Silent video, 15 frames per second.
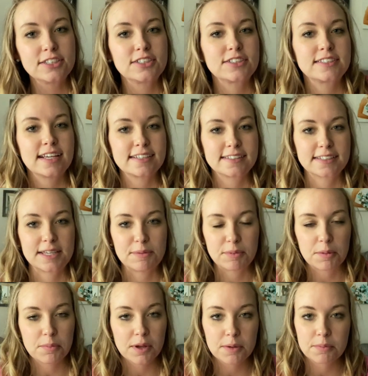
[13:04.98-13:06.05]
She just has to keep
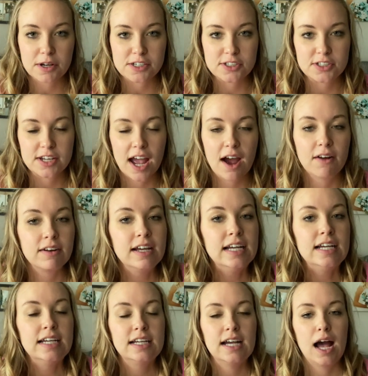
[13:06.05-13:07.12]
her blood pressure down.
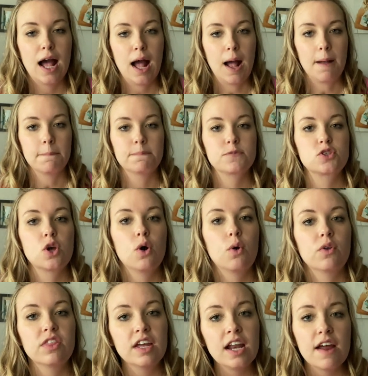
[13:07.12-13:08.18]
Um,
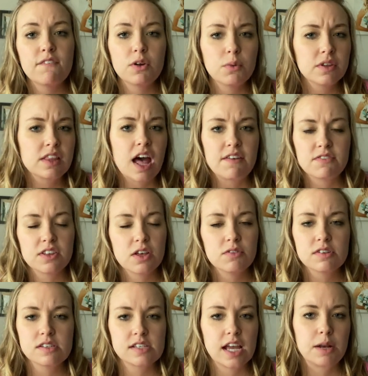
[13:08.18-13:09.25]
so then everyone left. They
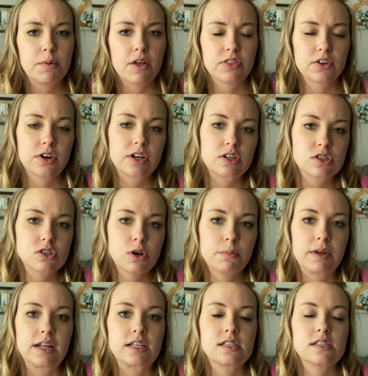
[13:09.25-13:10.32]
only stayed about thirty or so
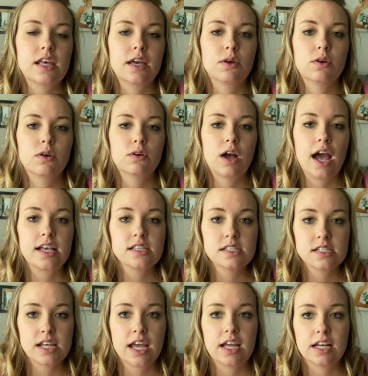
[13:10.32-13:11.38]
minutes. They, I
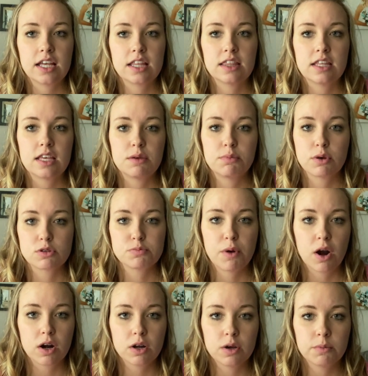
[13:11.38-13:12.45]
stayed in the
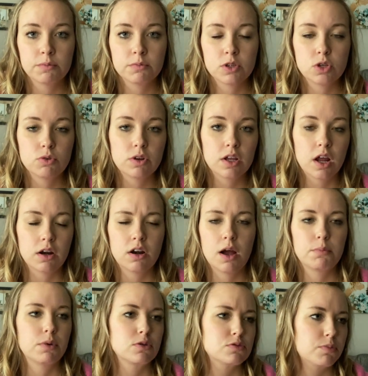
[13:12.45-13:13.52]
postpartum unit, or
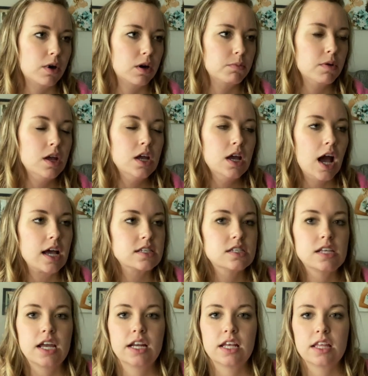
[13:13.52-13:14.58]
not postpartum. I
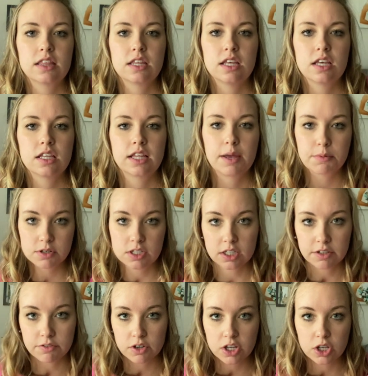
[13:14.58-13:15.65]
stayed in the labor and
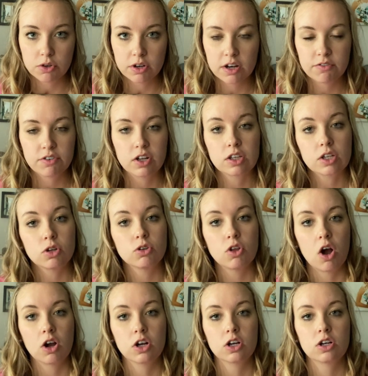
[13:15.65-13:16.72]
delivery unit for a little
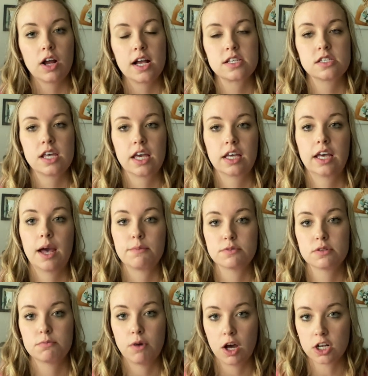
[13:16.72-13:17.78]
longer as they
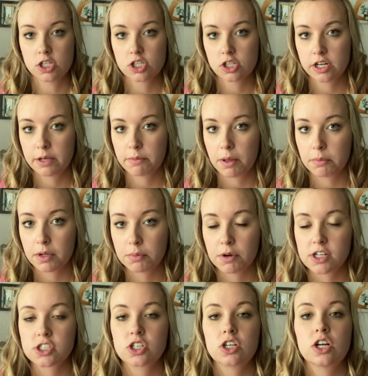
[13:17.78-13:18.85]
kept monitoring my blood
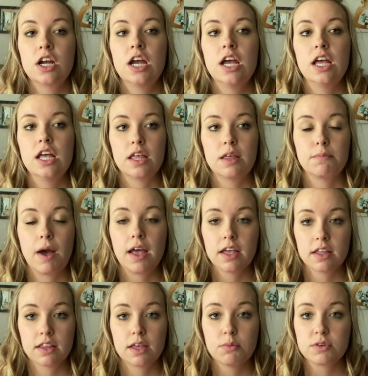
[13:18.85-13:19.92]
pressure. My,
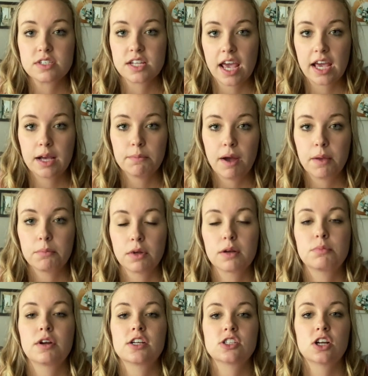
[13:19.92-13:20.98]
it would take my
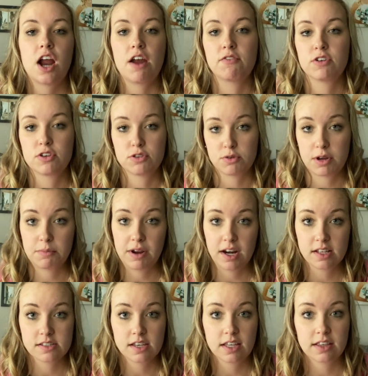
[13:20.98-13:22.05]
blood pressure every three
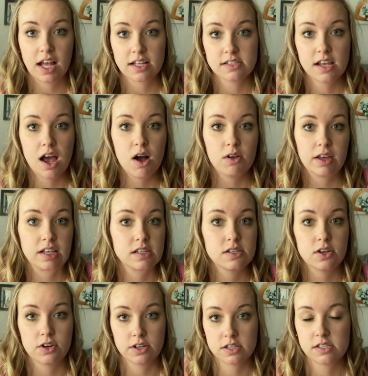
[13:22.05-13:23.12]
minutes. Like that's how like
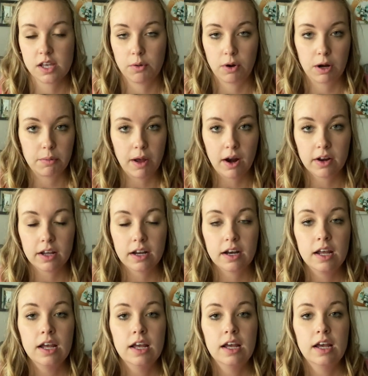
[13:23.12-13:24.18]
serious they were about it.
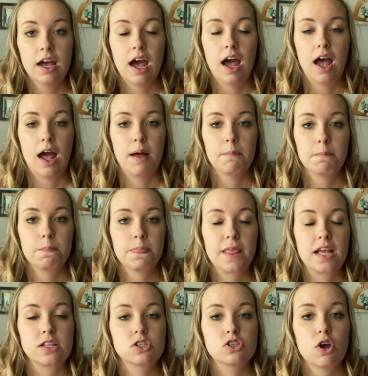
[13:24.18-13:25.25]
Um,
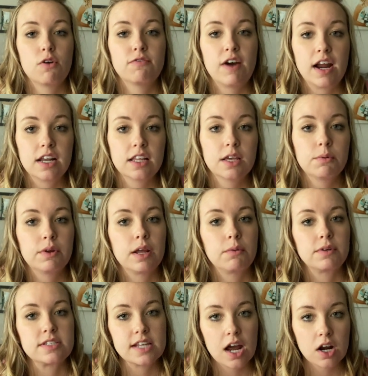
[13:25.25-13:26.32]
and so finally, when it
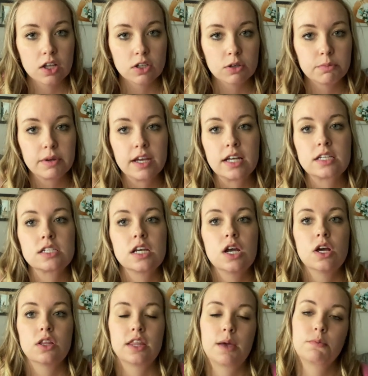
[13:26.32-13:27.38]
went down a little bit,
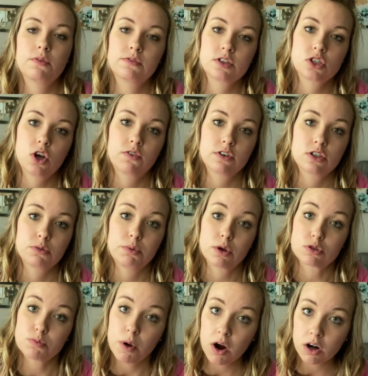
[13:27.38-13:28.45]
they moved us over to
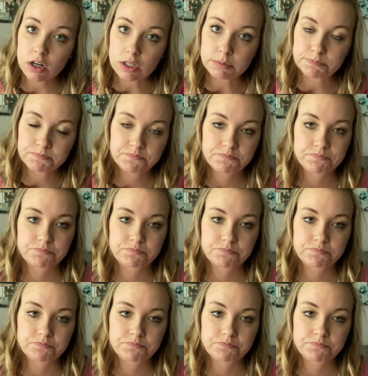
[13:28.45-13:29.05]
postpartum.